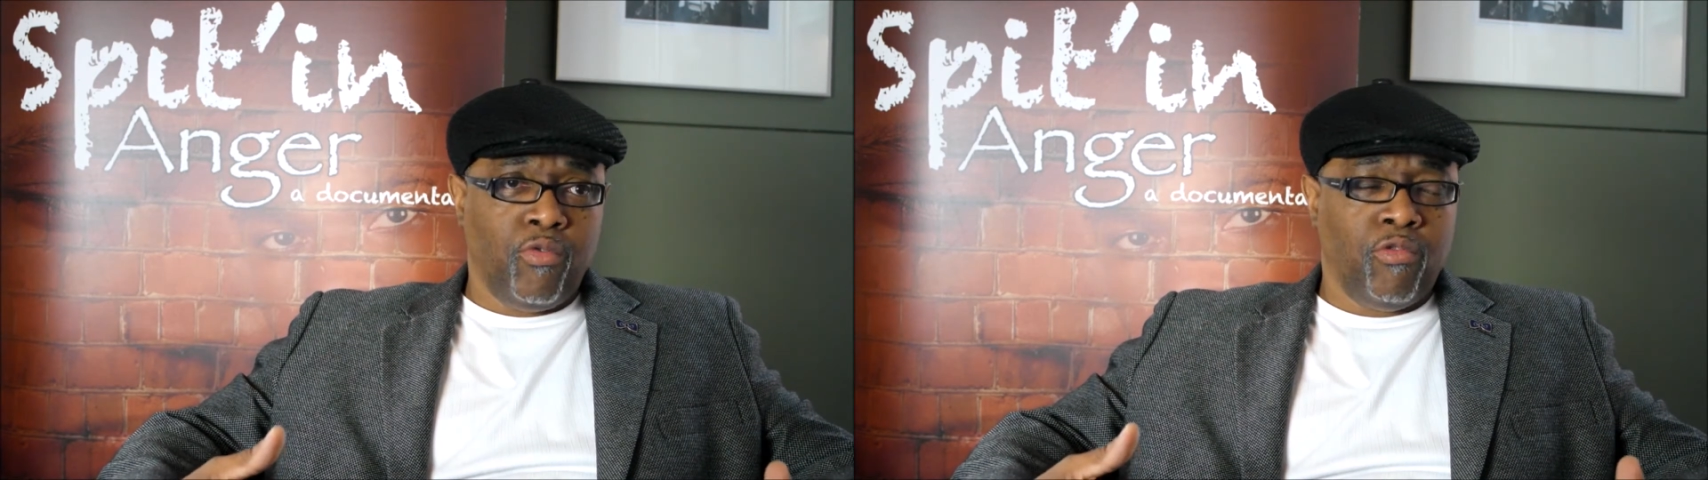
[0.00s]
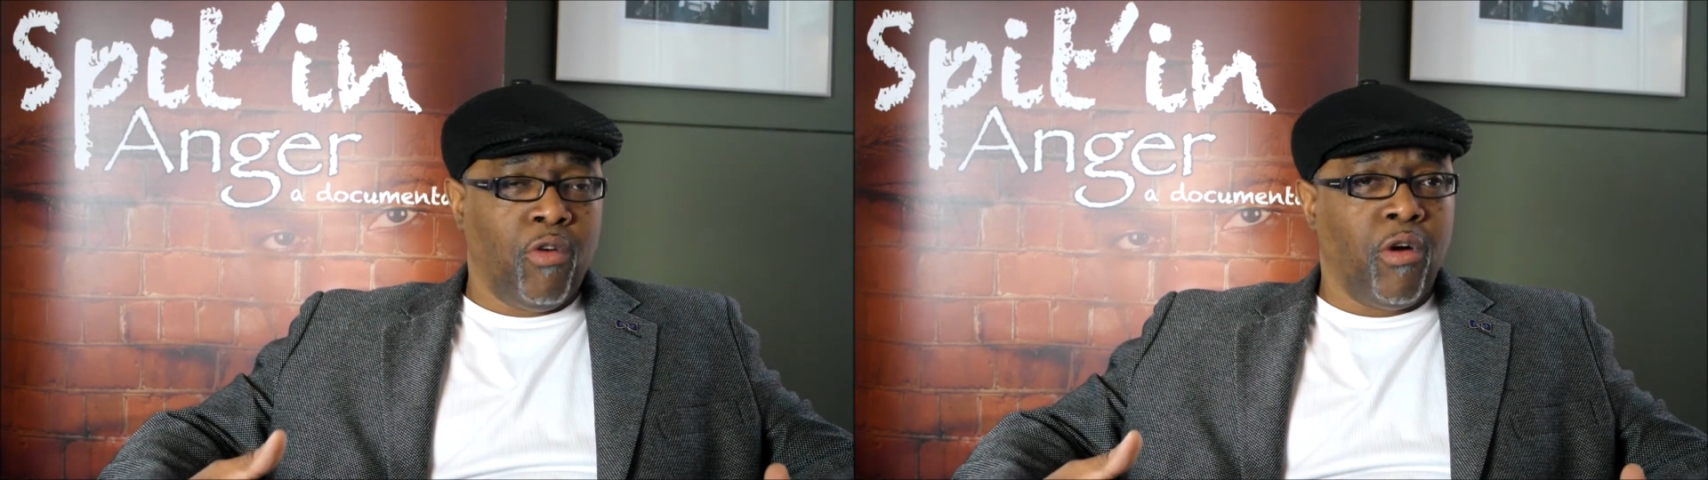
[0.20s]

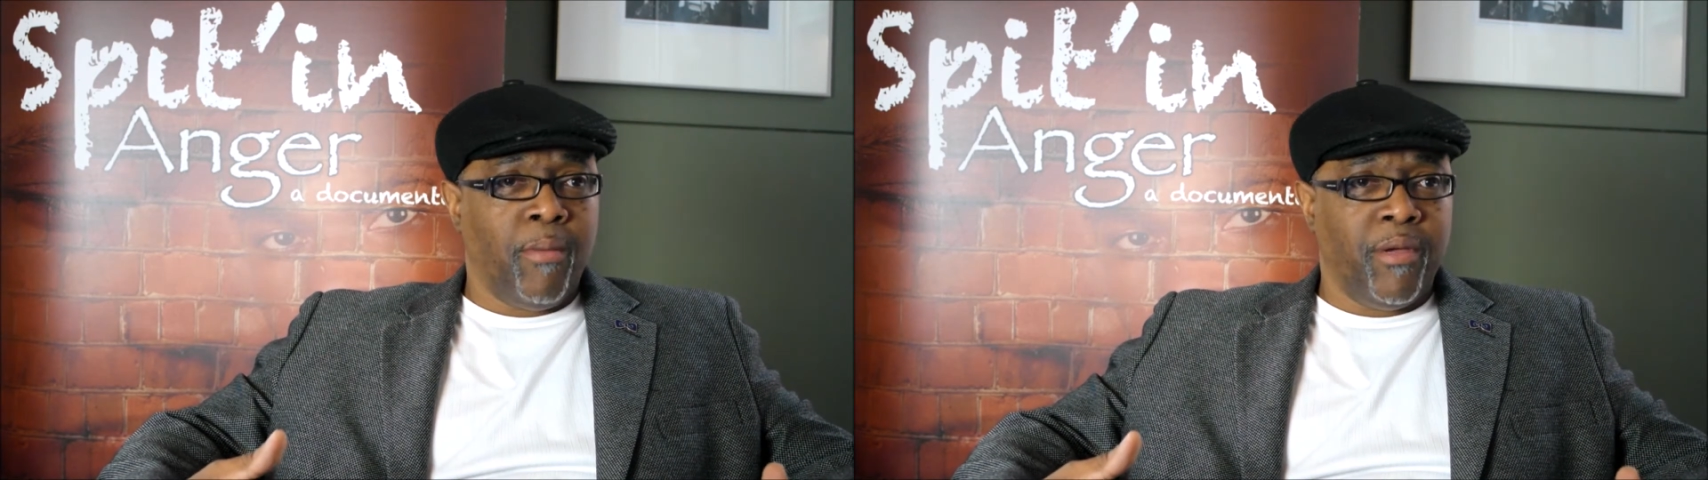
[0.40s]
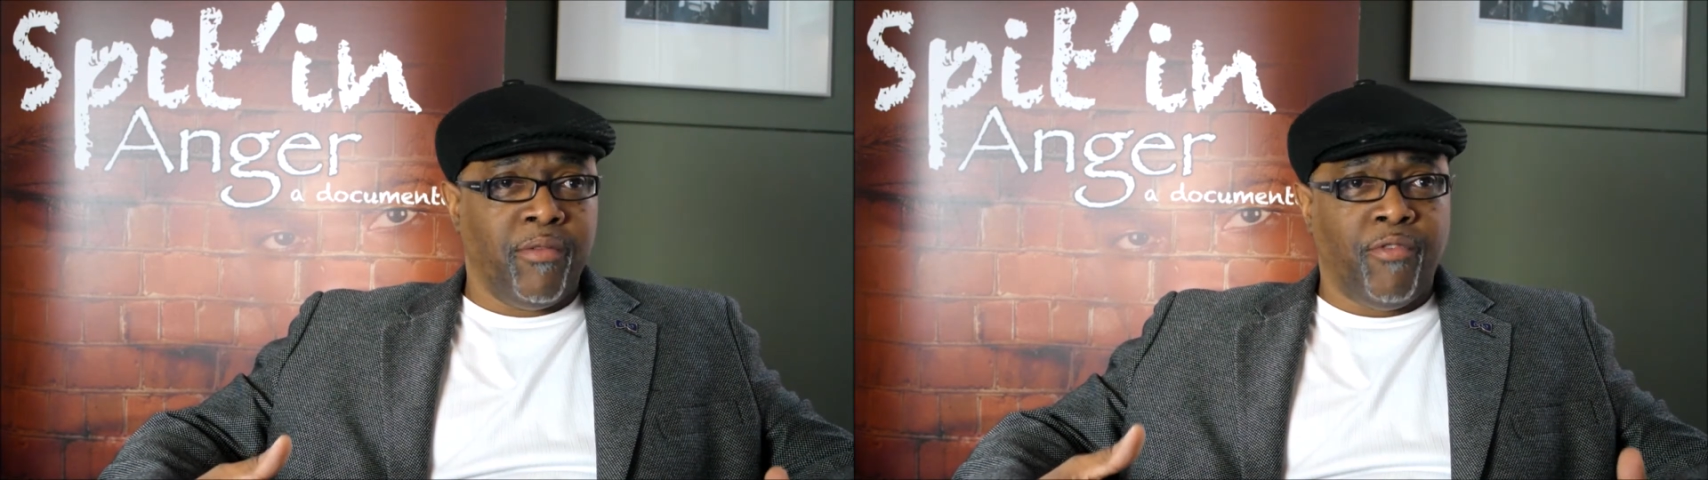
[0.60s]
grow
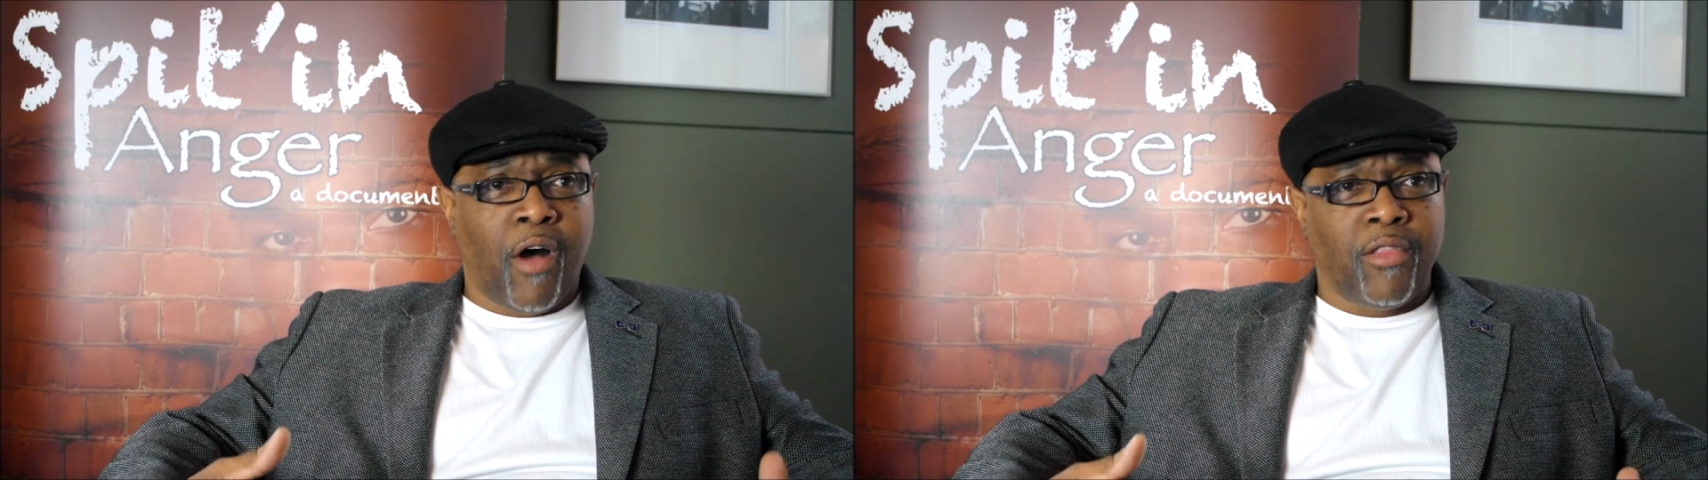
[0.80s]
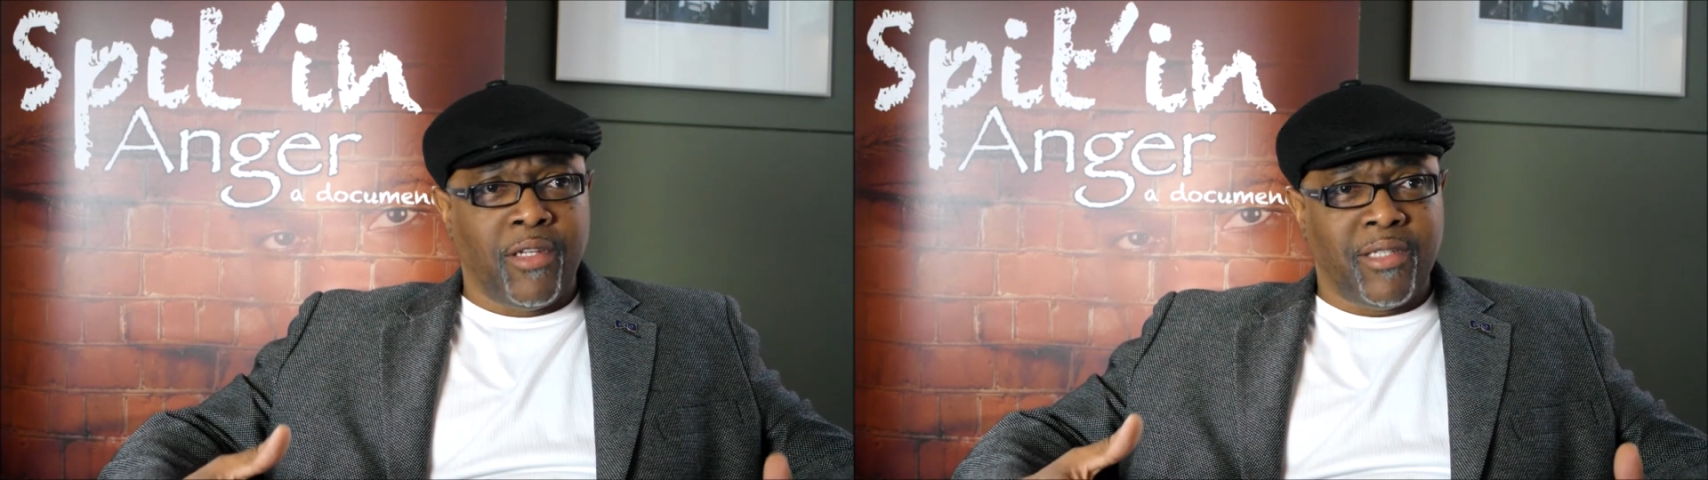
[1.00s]
up in
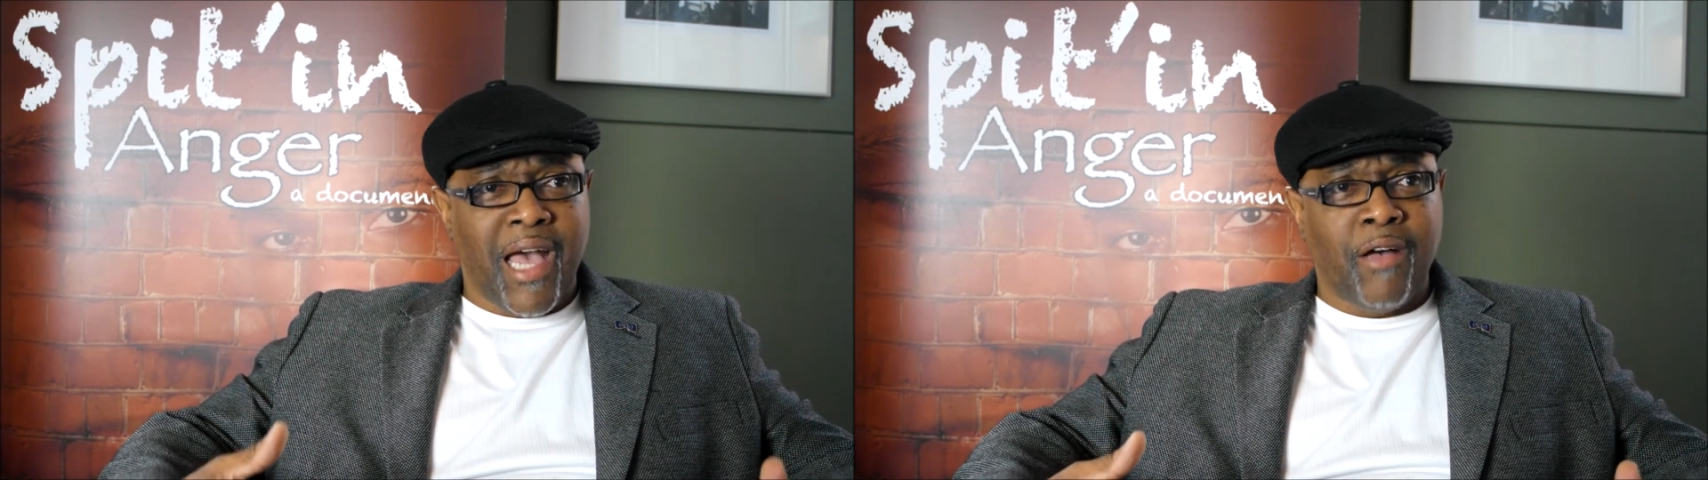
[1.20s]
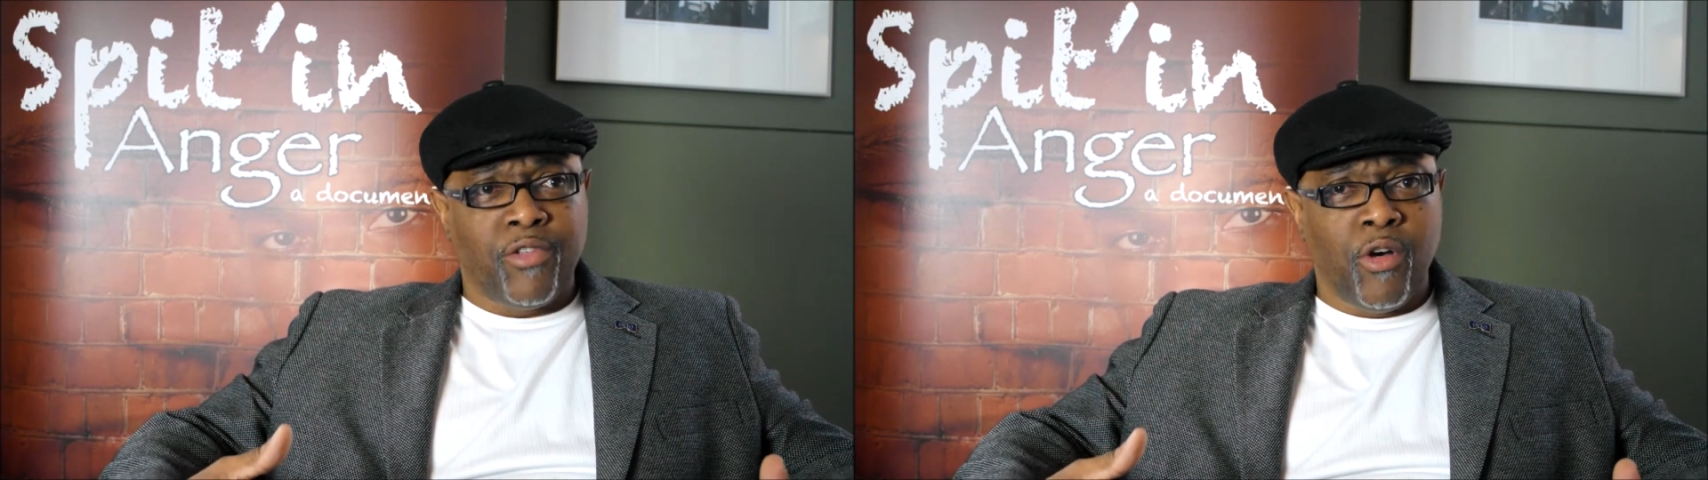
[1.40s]
fatherless
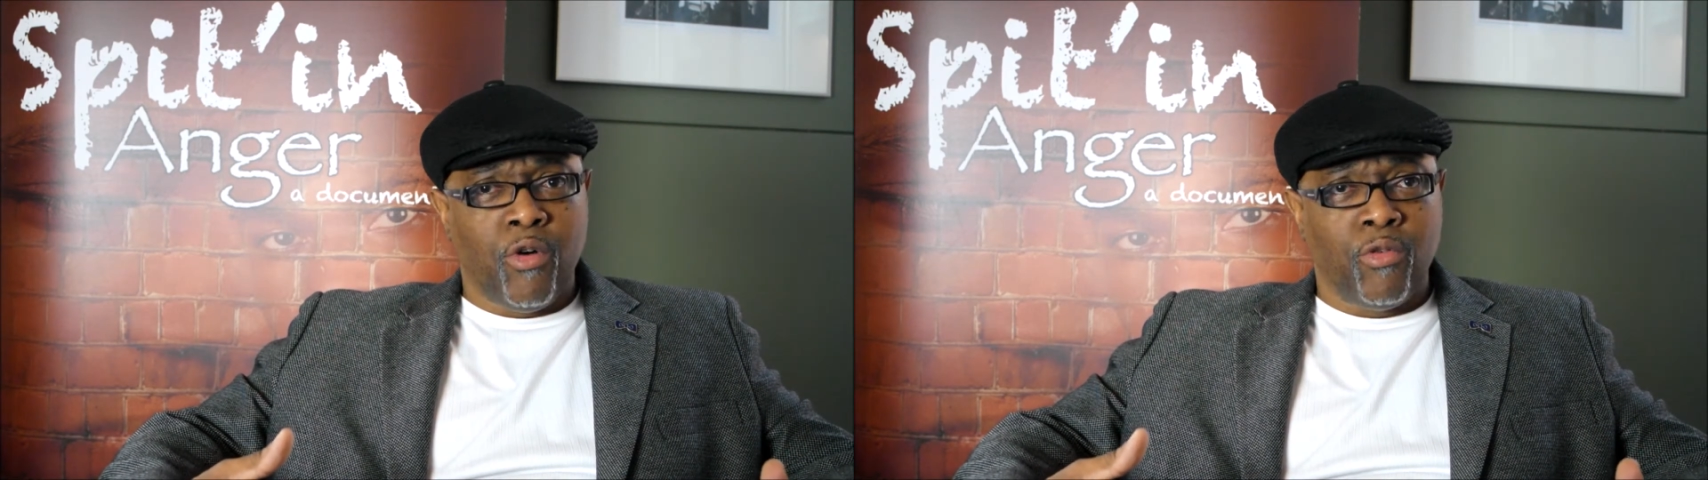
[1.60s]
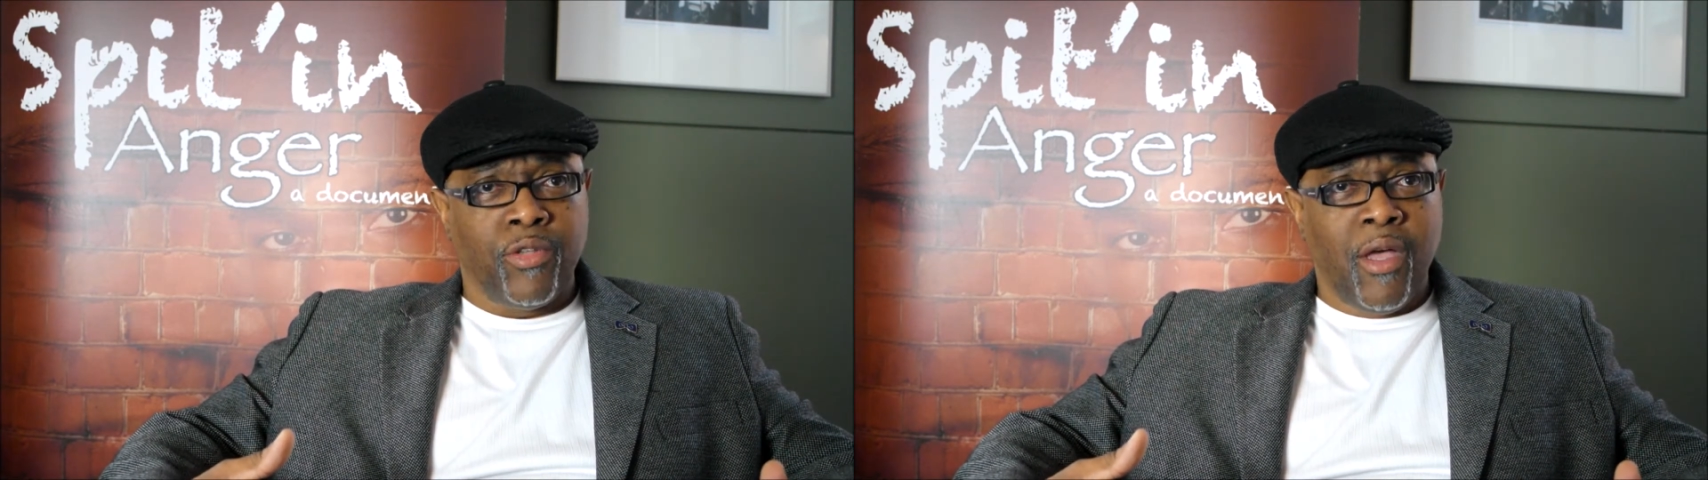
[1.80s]

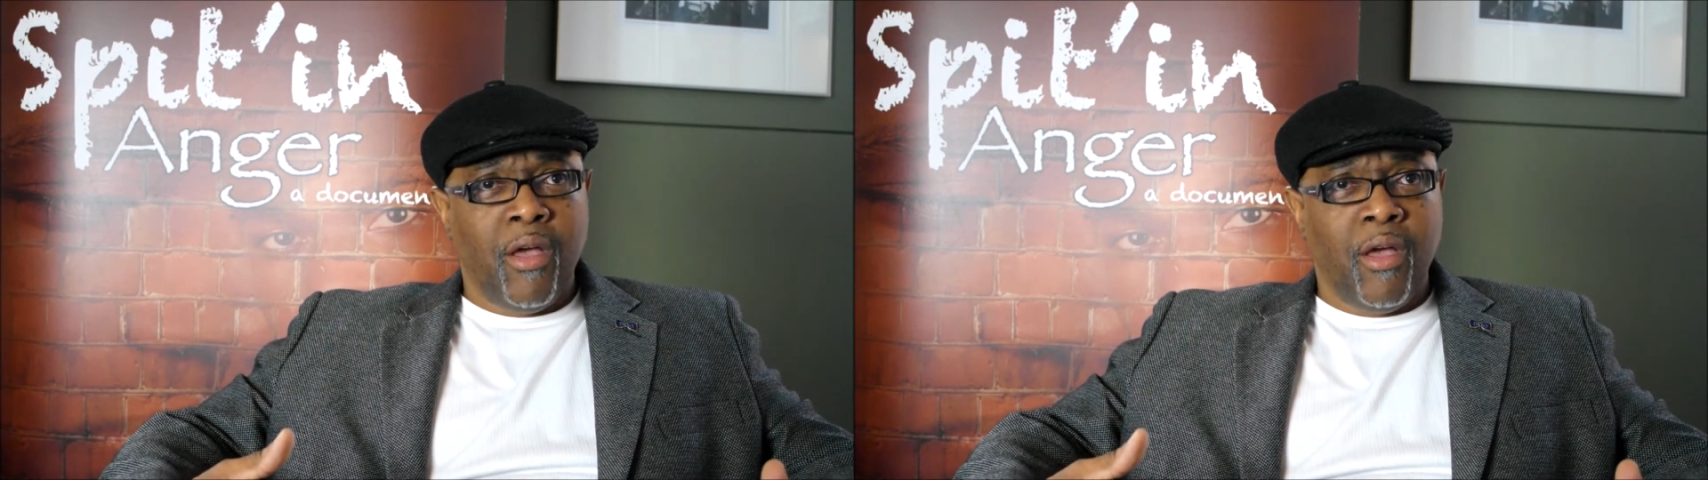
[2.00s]
households,